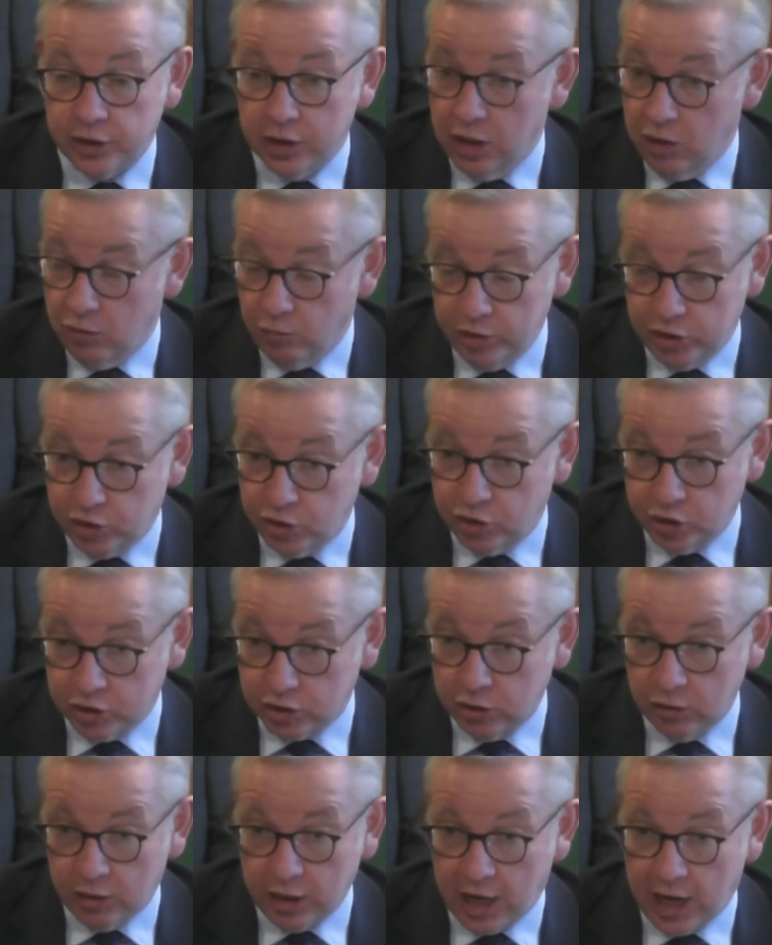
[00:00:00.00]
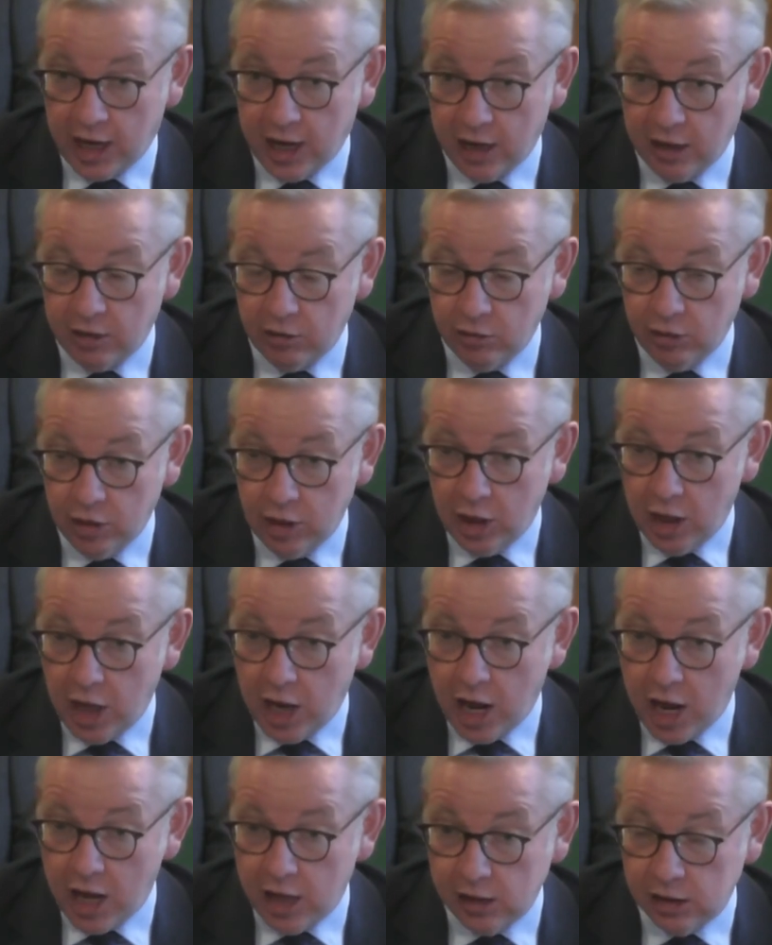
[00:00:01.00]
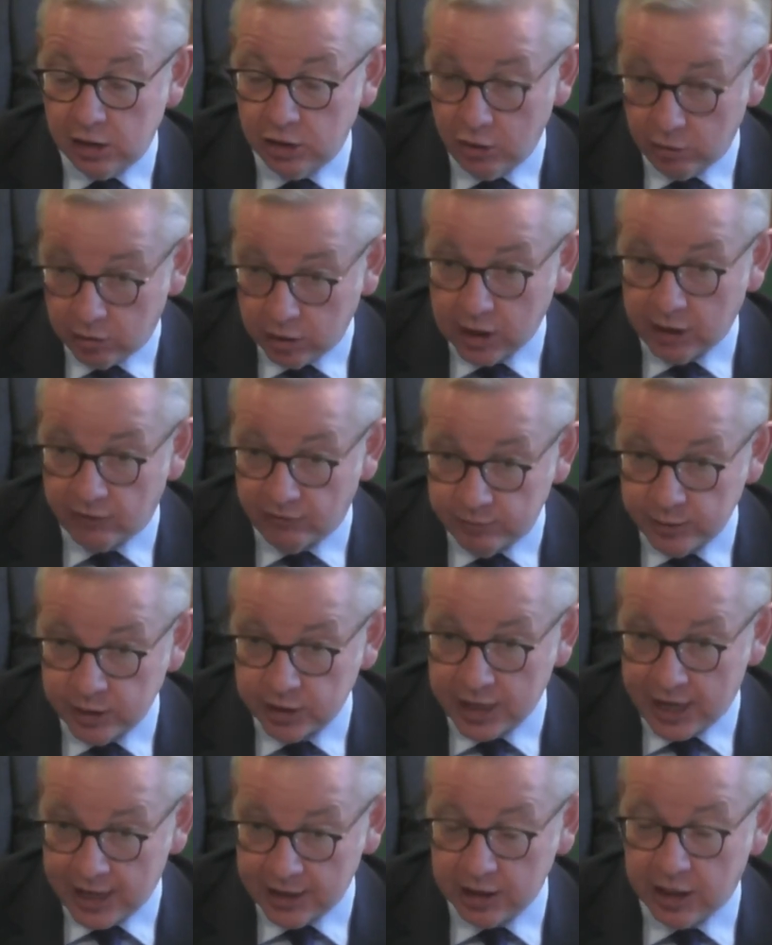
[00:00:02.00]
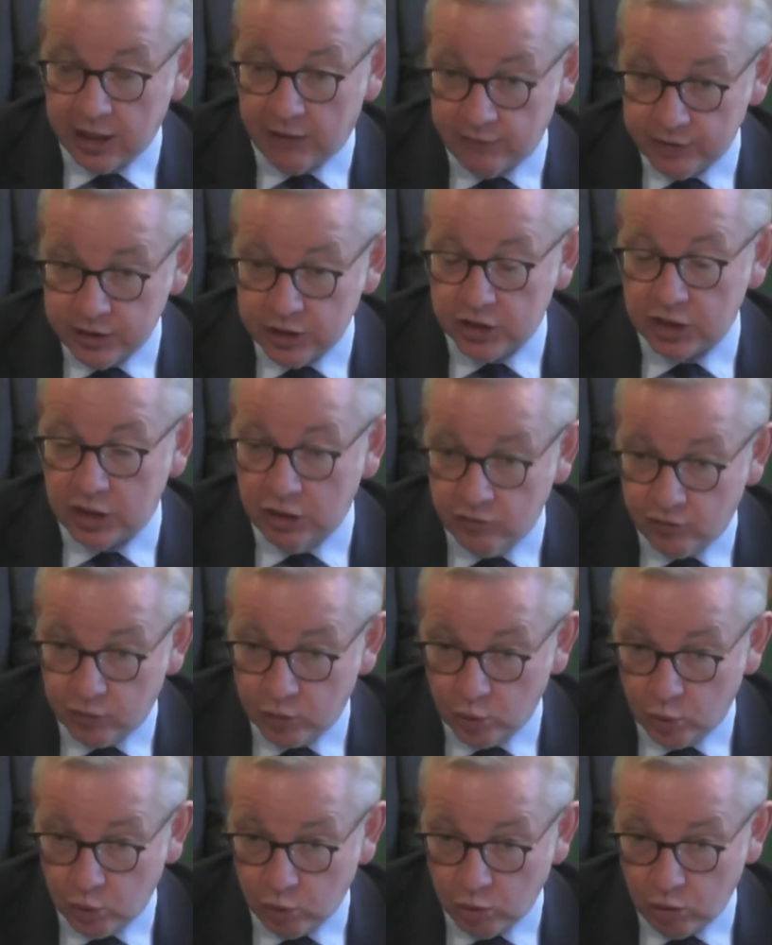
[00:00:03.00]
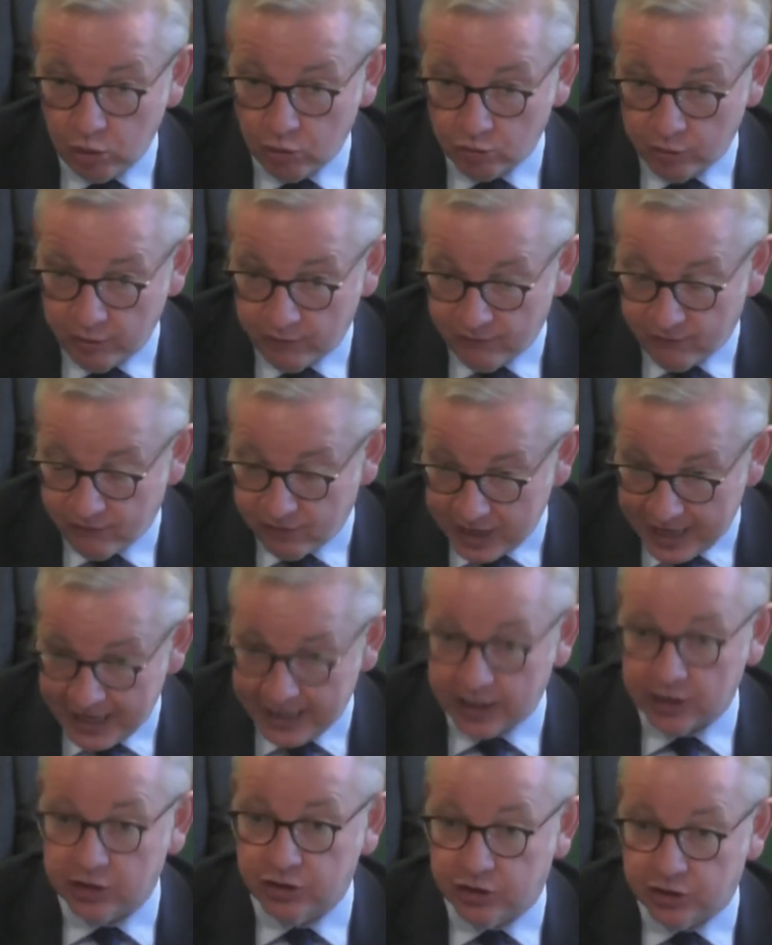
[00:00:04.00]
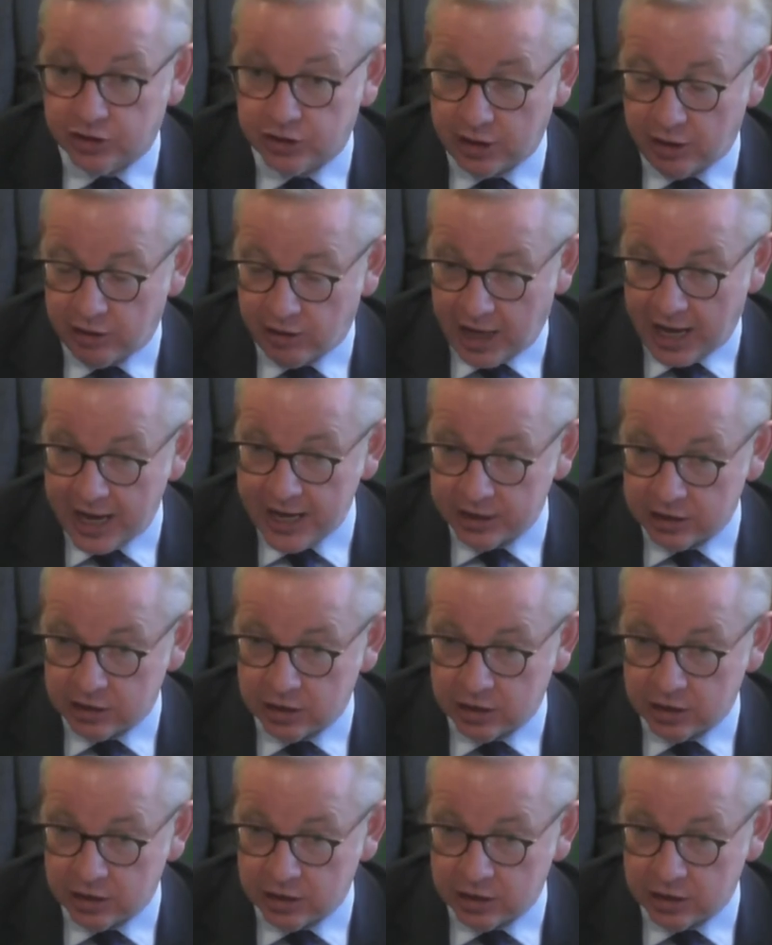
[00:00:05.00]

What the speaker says: we should just look at how local government and governance overall reflects that.